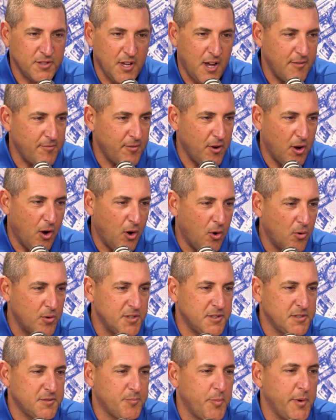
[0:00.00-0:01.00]
I've
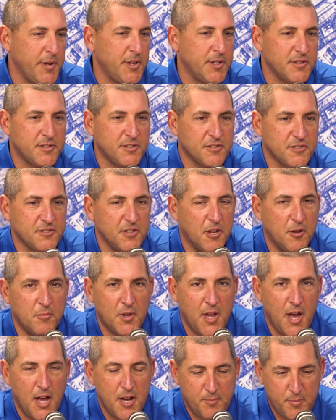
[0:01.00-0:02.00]
always been in some
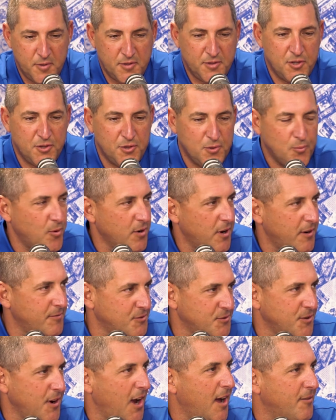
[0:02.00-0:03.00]
kind of position where I've
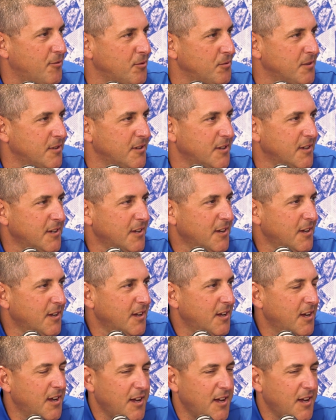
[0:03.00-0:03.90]
traveled. Yep.